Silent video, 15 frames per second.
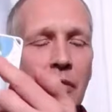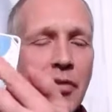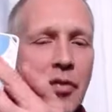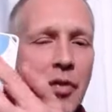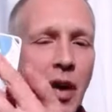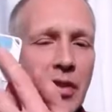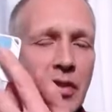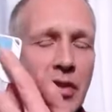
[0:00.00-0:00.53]
the
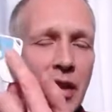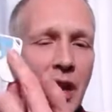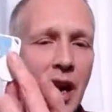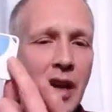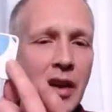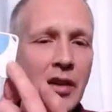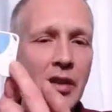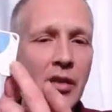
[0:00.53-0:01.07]
front
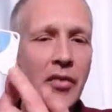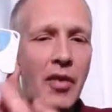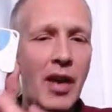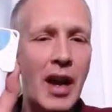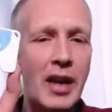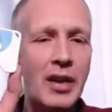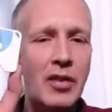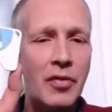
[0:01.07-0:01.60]
side, you
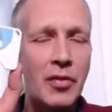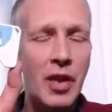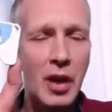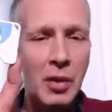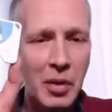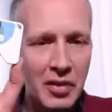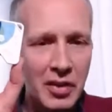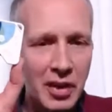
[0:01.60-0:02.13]
find the
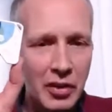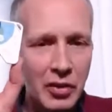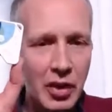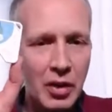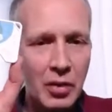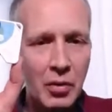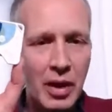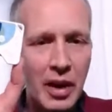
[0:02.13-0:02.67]
frequency
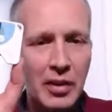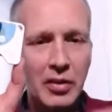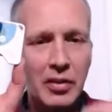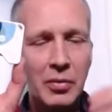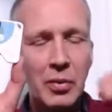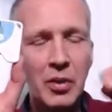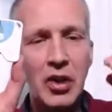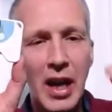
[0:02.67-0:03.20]

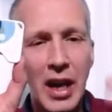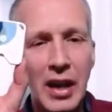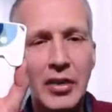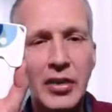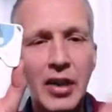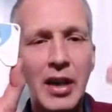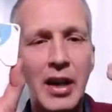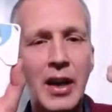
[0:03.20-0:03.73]
generators, which
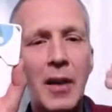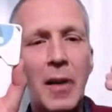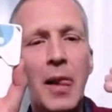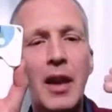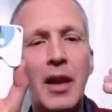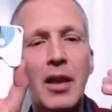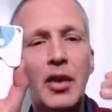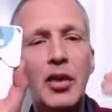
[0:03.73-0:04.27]
actually
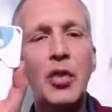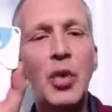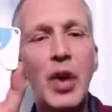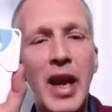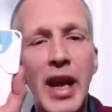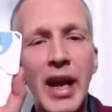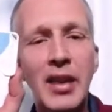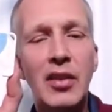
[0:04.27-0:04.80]

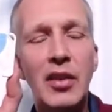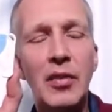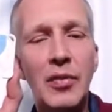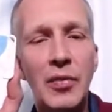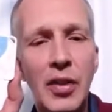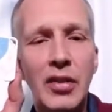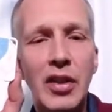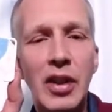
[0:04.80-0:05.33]
create the
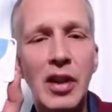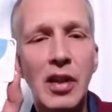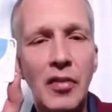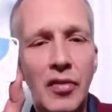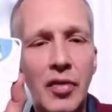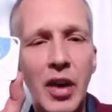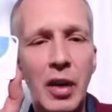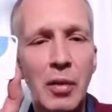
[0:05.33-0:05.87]

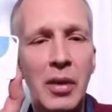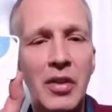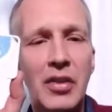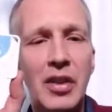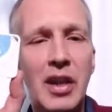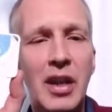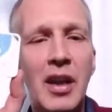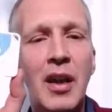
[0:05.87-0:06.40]
physical
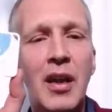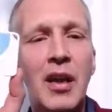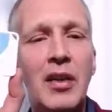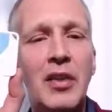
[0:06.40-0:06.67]
frequency,